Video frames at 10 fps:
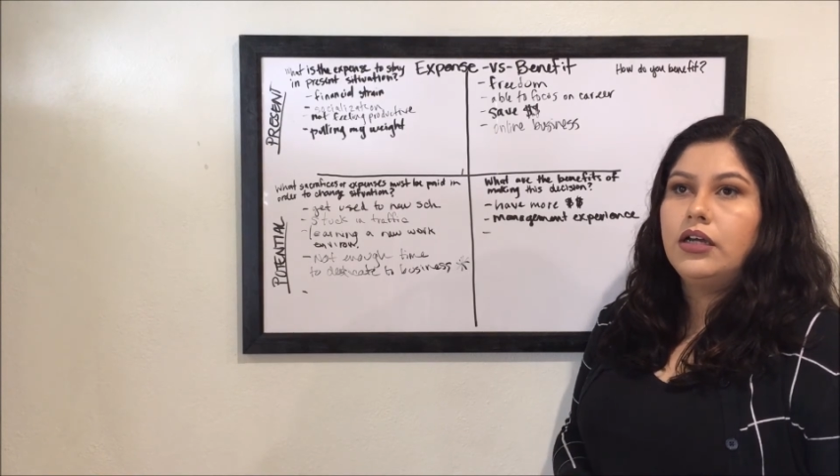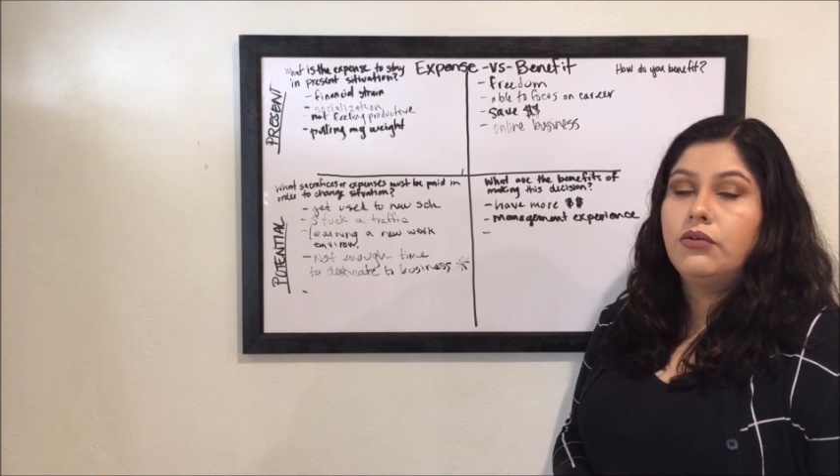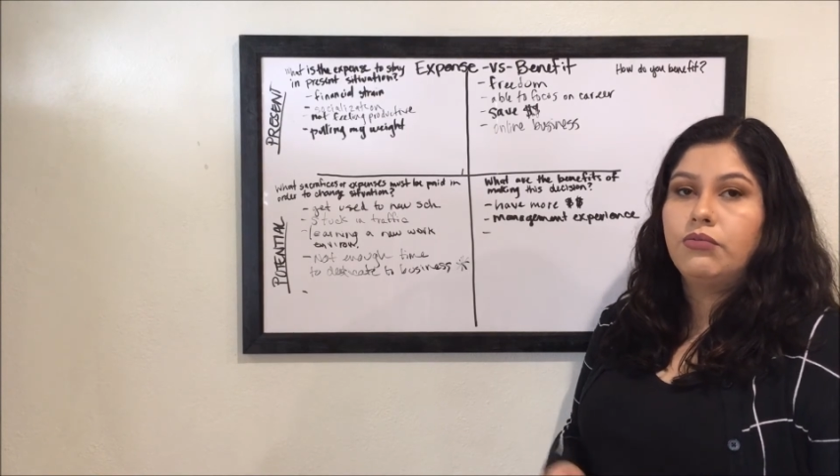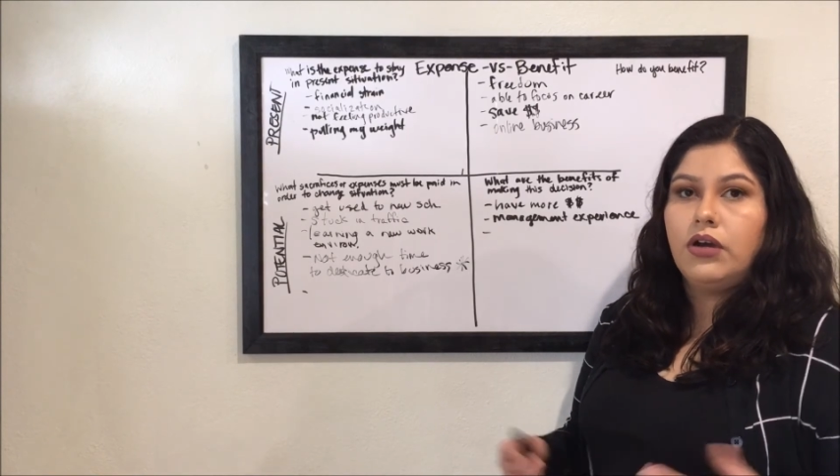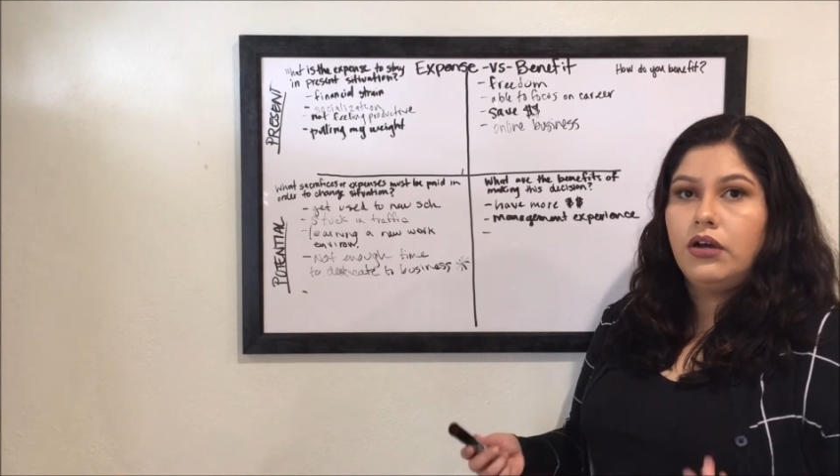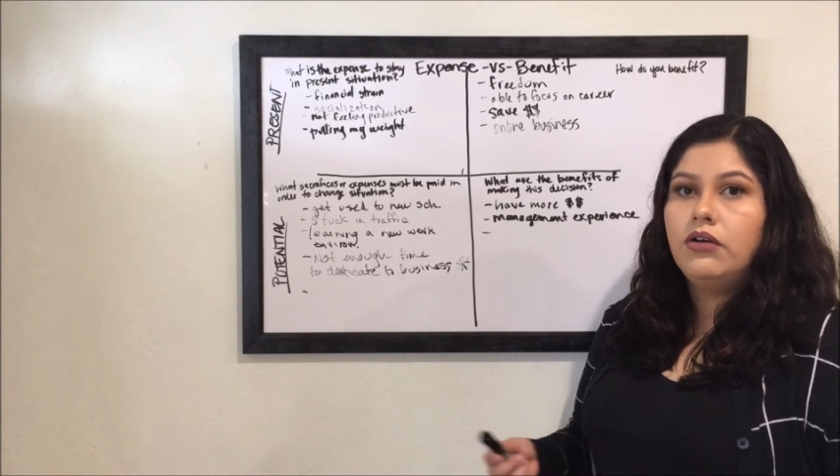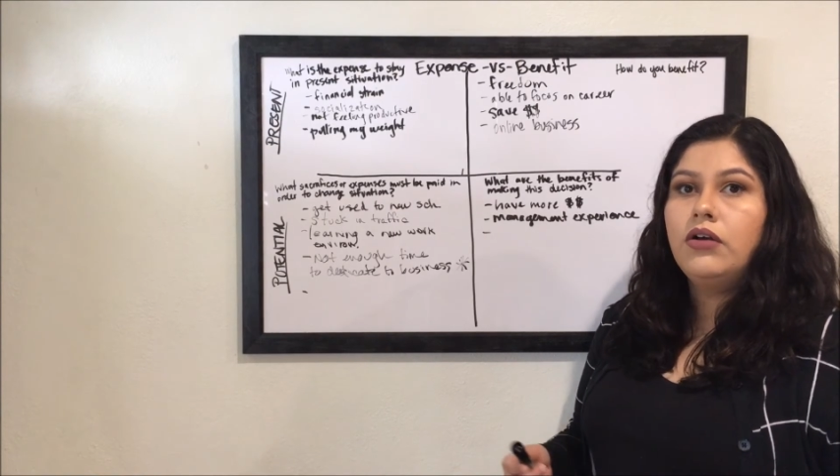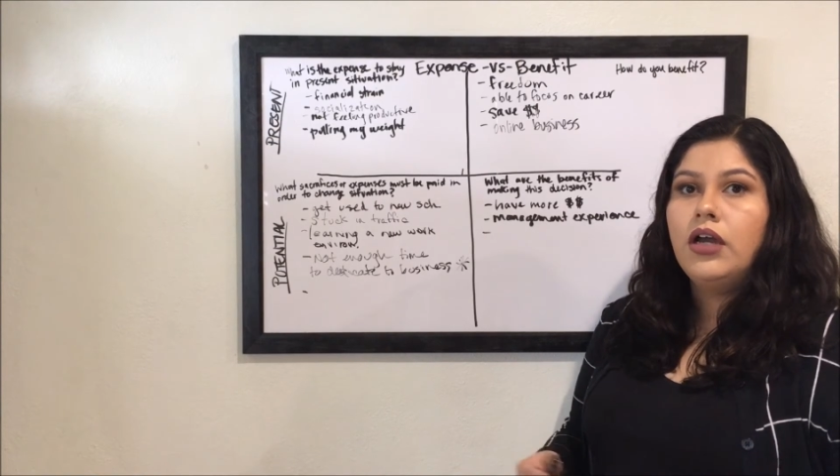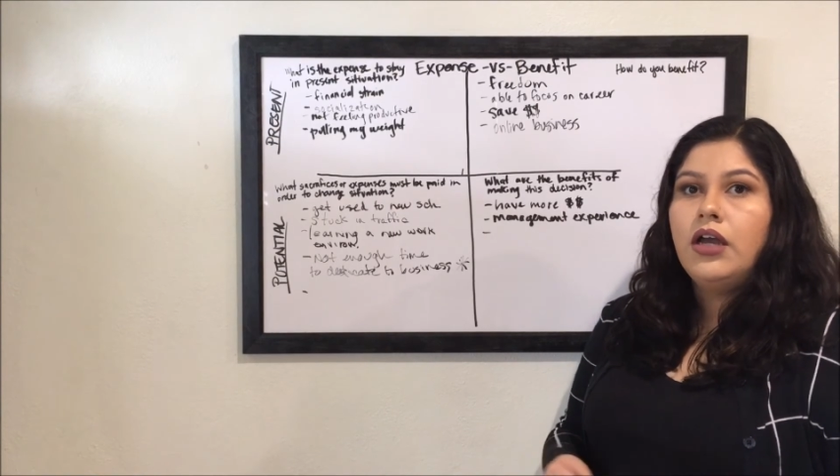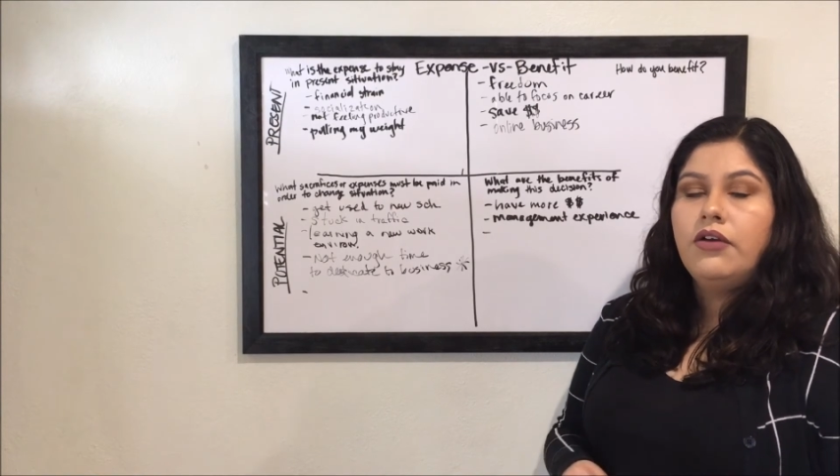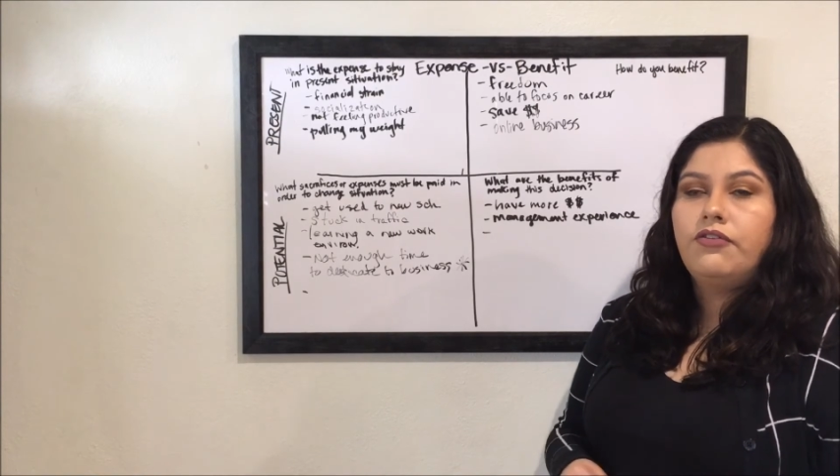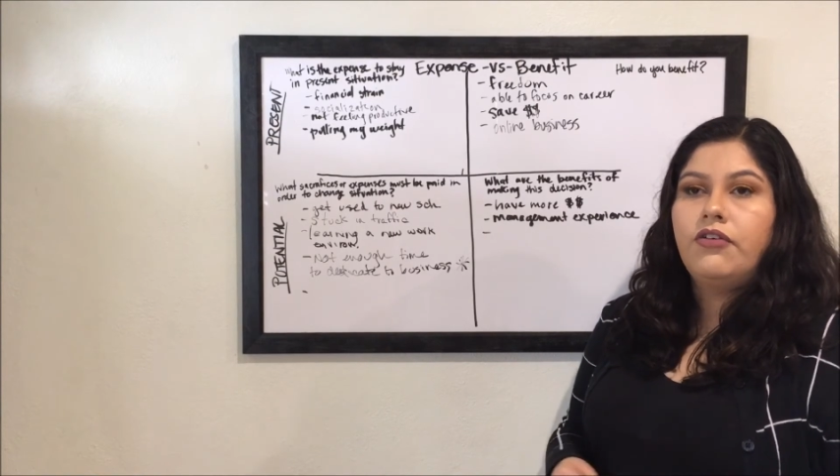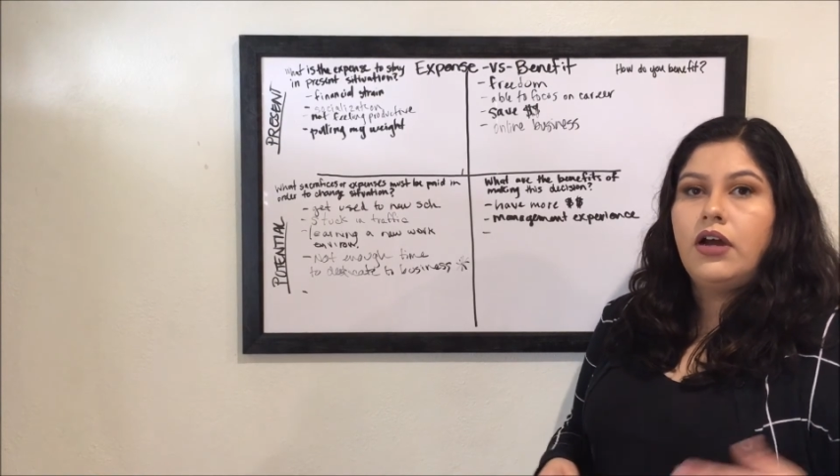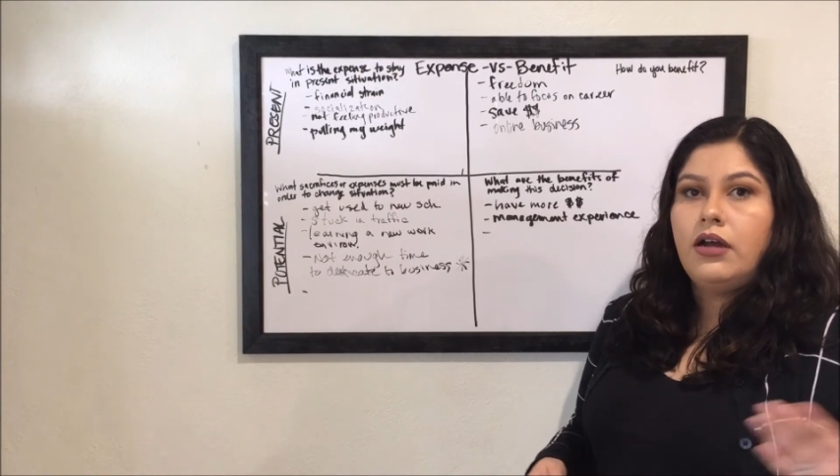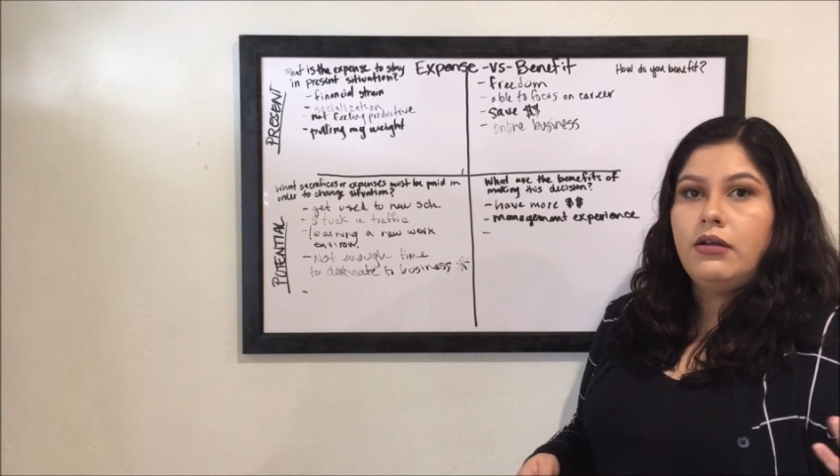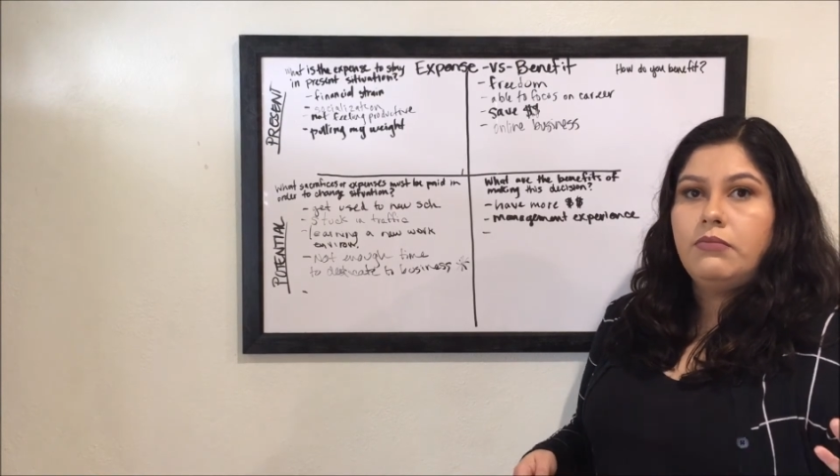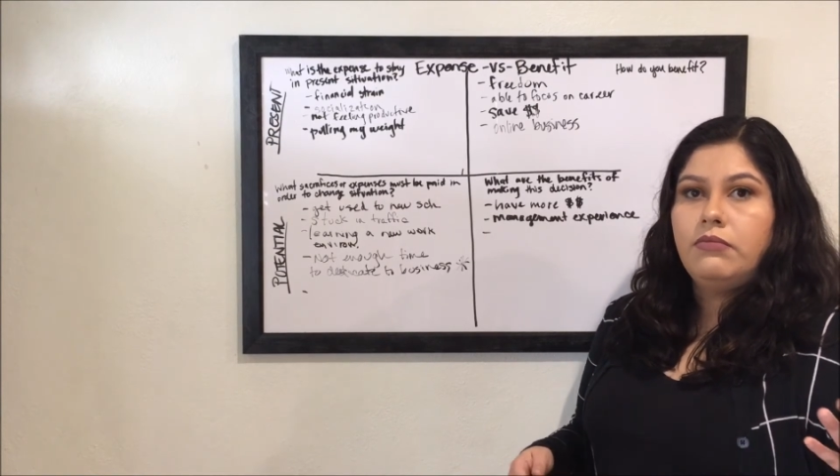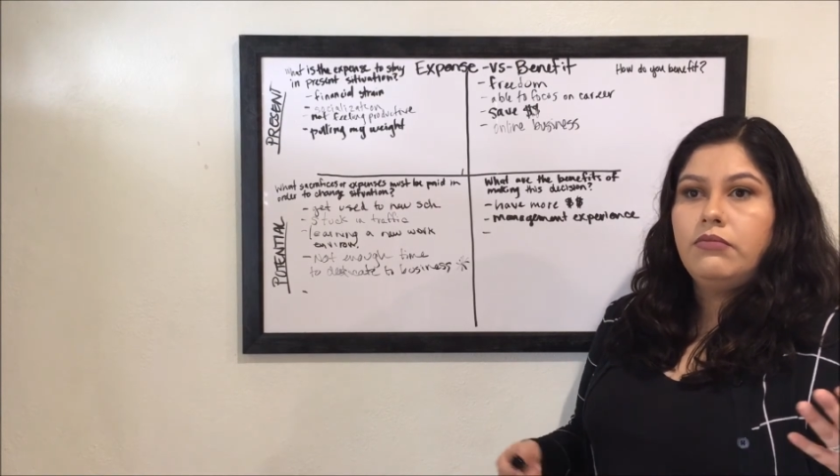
grow from,